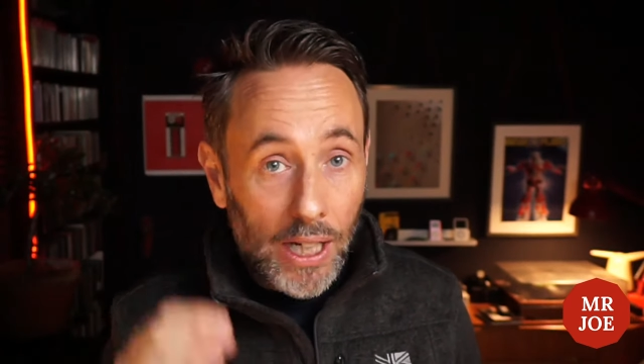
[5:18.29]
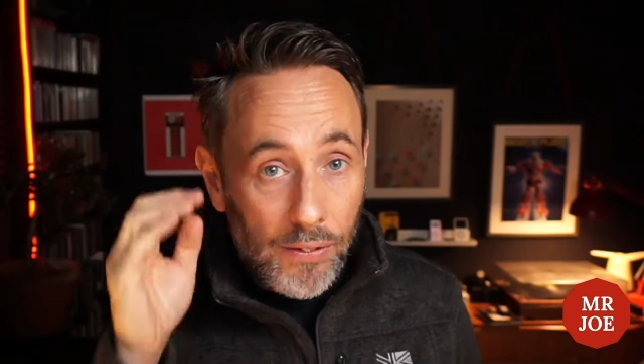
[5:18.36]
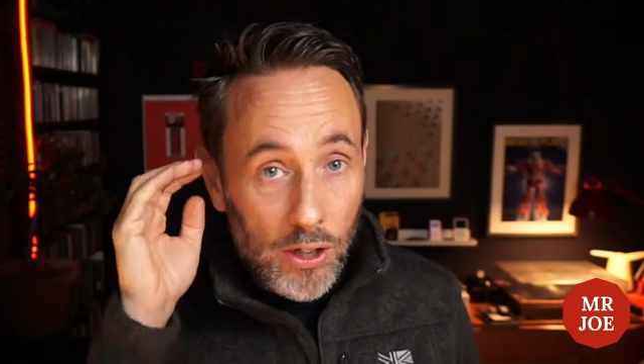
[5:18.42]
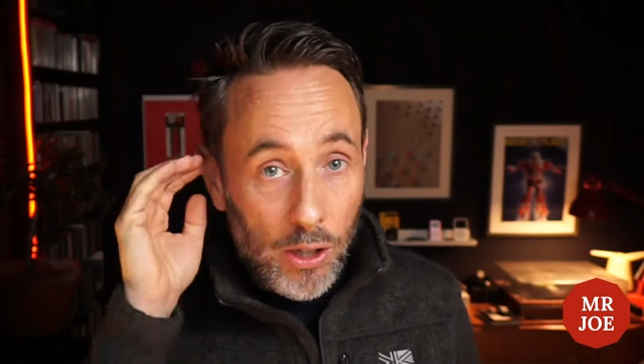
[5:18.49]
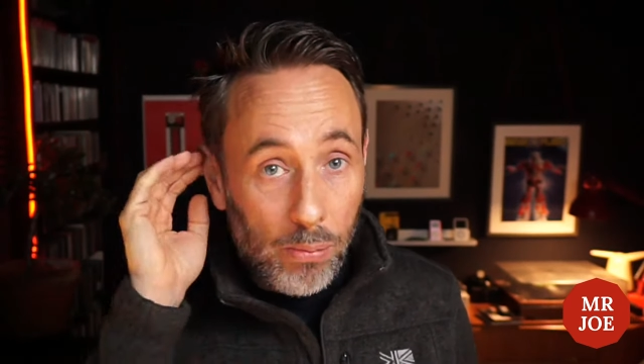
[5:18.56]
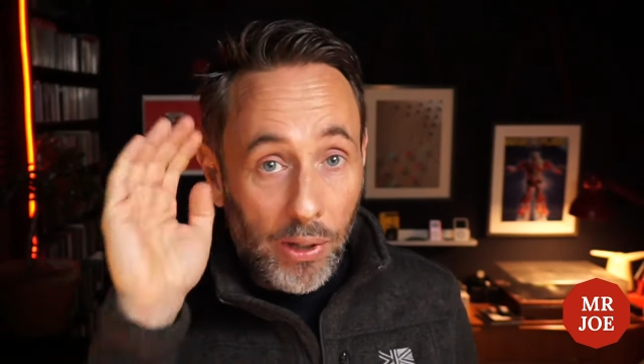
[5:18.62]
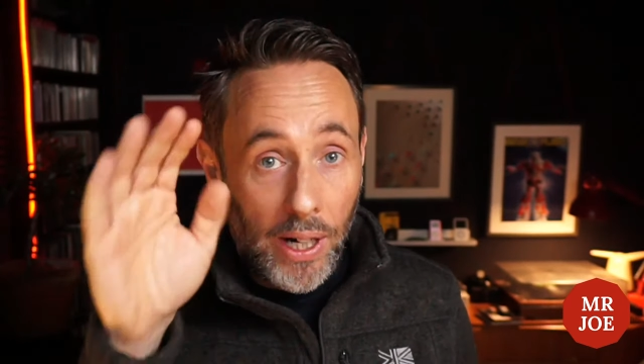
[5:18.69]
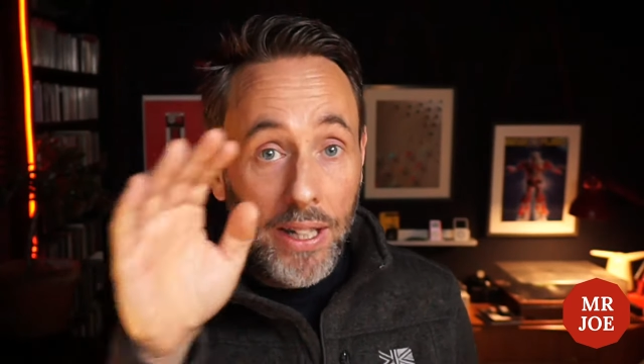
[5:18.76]
you the
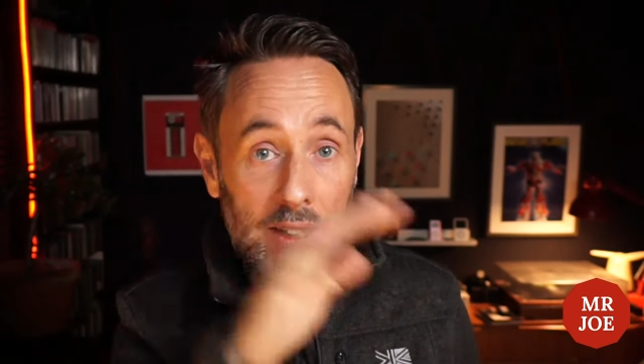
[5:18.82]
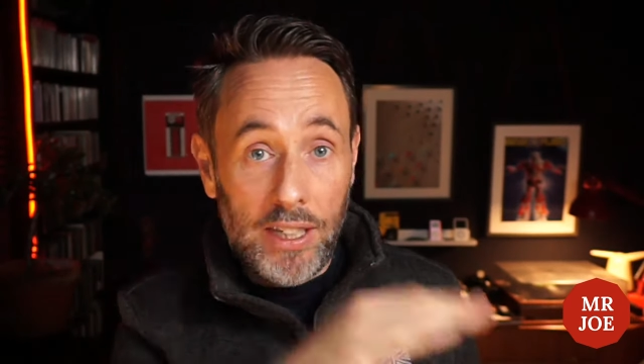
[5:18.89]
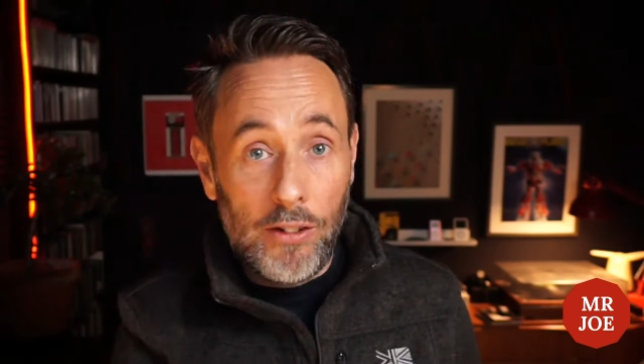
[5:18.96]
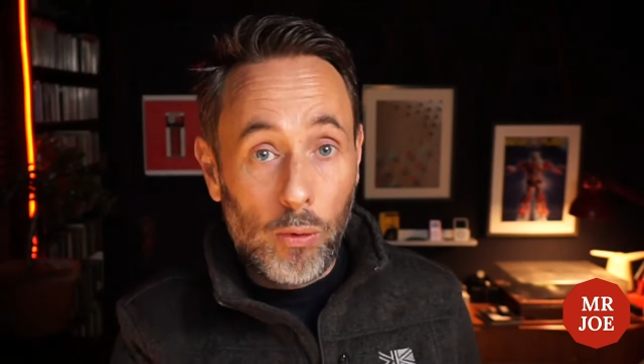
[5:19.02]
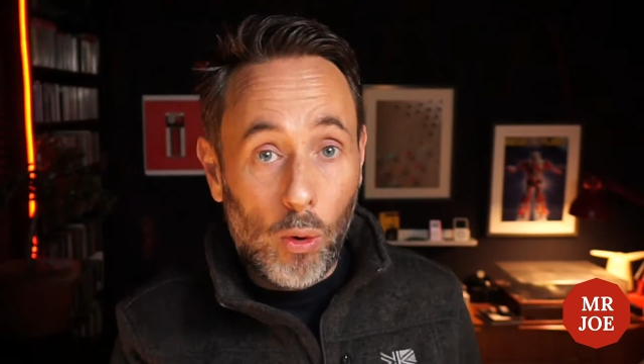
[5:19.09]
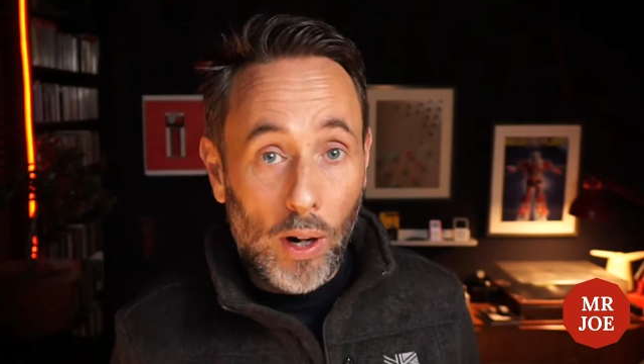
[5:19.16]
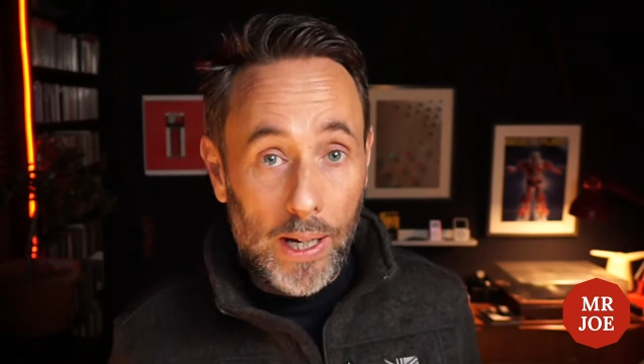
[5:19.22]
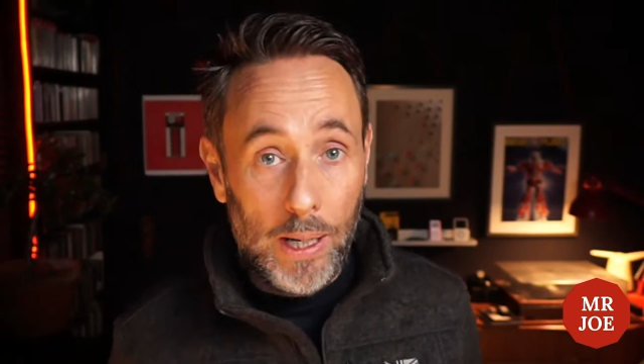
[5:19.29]
précis of
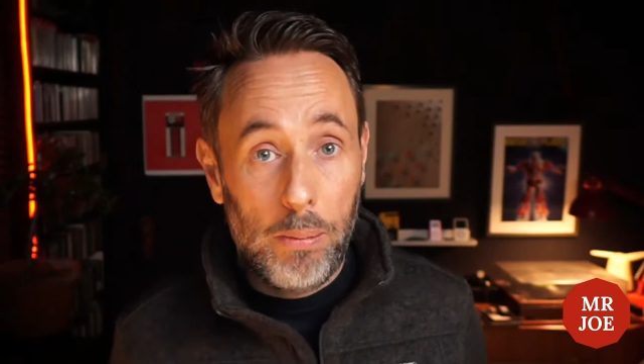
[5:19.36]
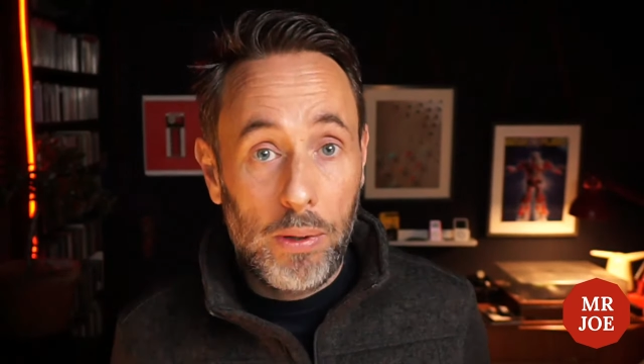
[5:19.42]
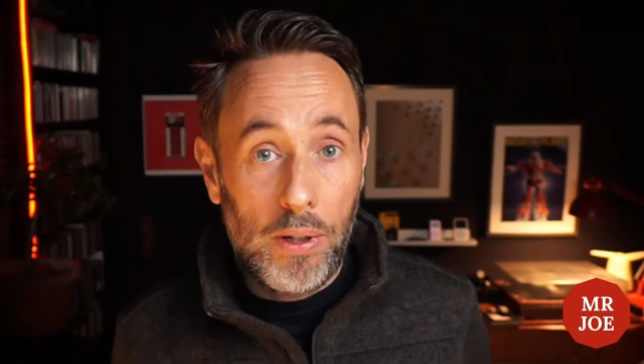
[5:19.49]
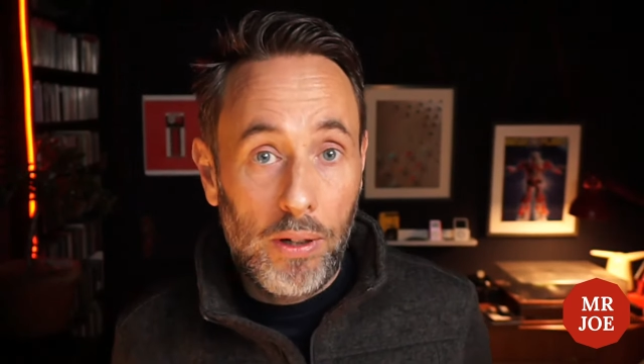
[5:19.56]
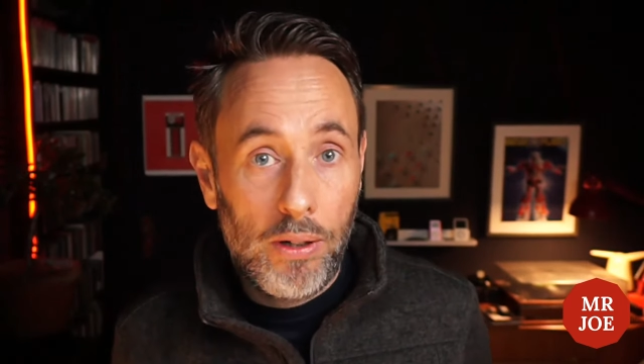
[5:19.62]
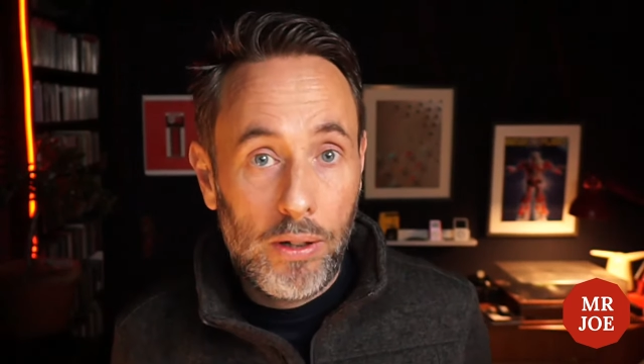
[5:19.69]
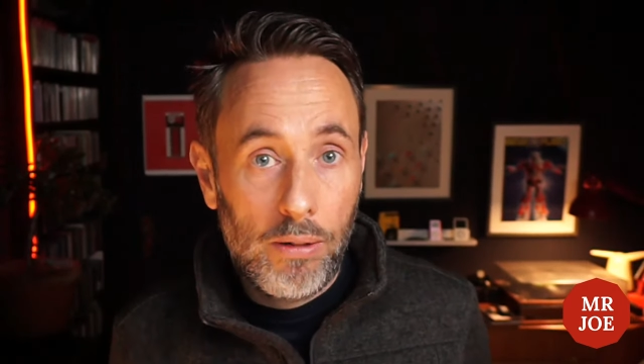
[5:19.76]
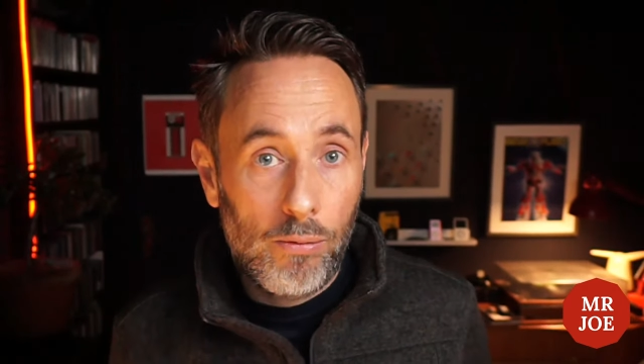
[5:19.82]
what
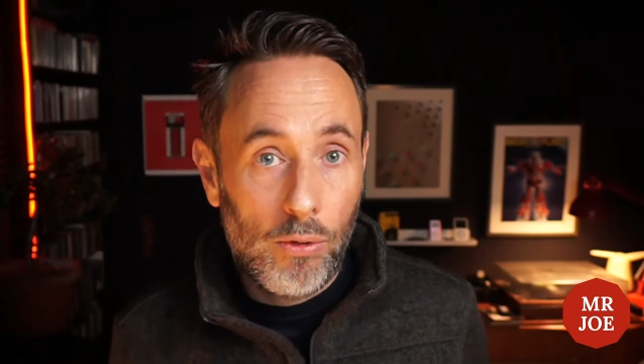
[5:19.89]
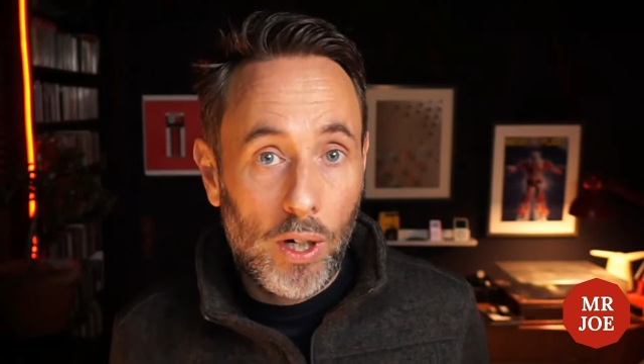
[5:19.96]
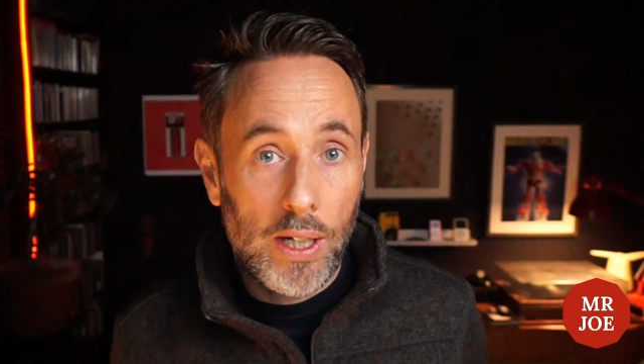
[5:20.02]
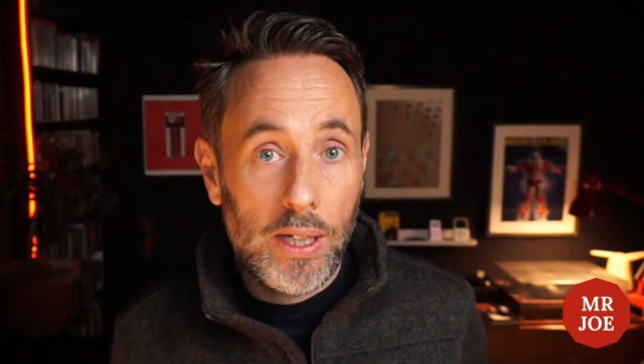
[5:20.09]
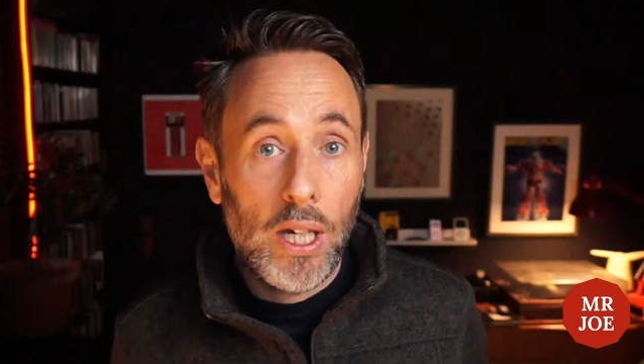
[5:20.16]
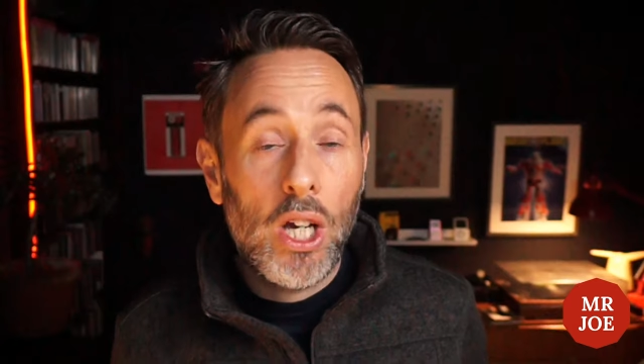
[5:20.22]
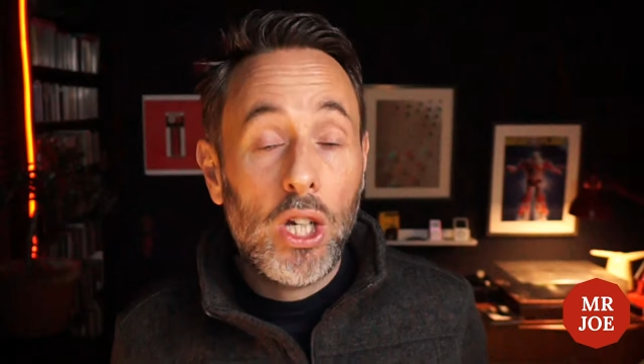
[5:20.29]
happened, right?